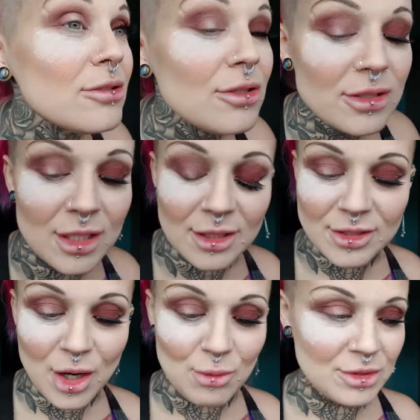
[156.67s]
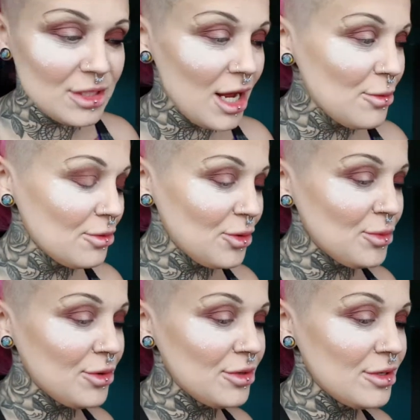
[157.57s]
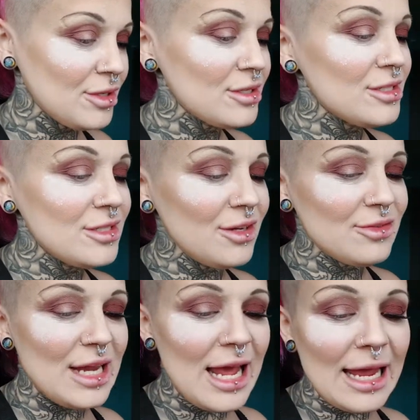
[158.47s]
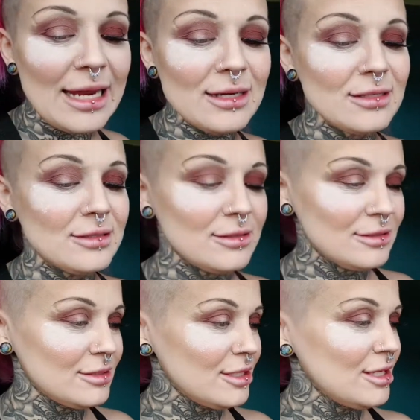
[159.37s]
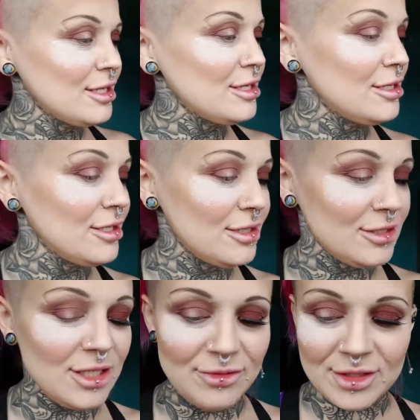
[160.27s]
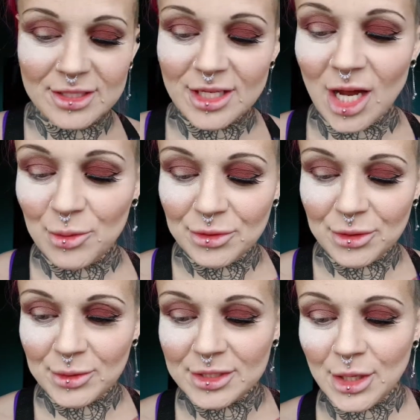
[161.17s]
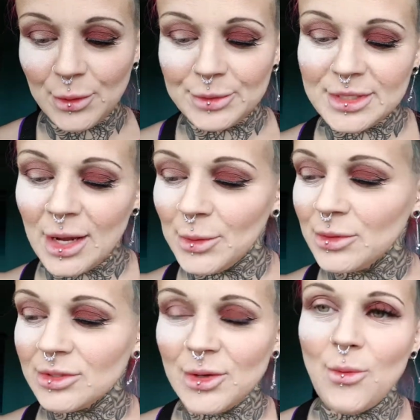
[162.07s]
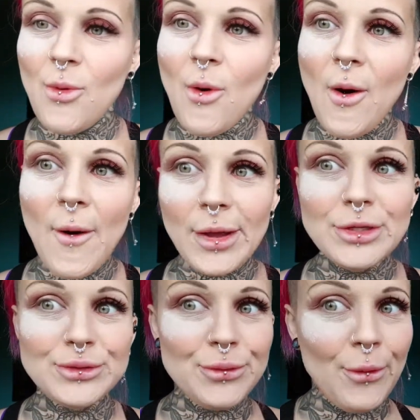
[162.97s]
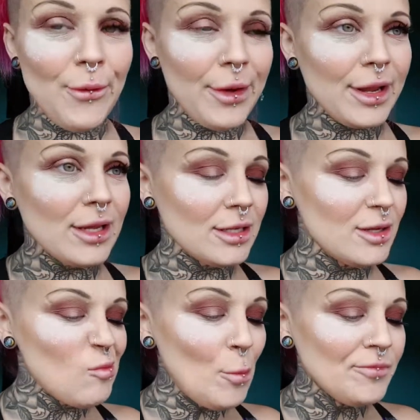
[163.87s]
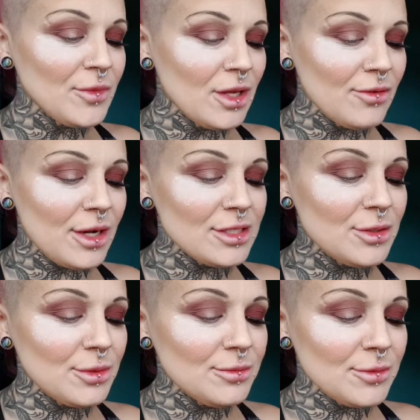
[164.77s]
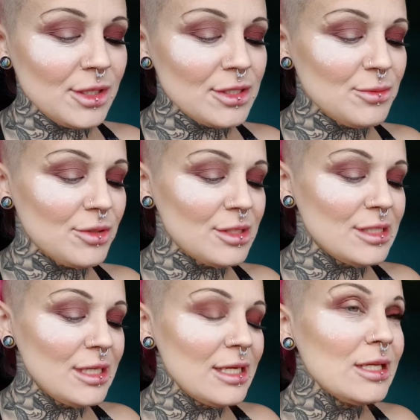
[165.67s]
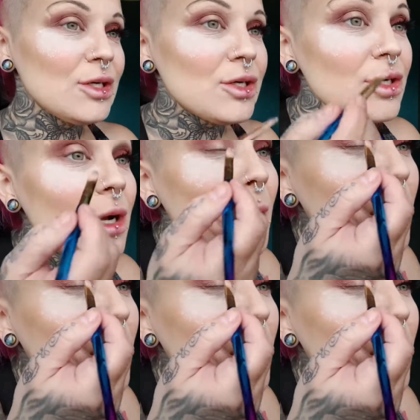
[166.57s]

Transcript: just a toned down look, but stop that. Jeffree Star wouldn't do a toned down look, so why should I? Right, so I'm gonna get some concealer.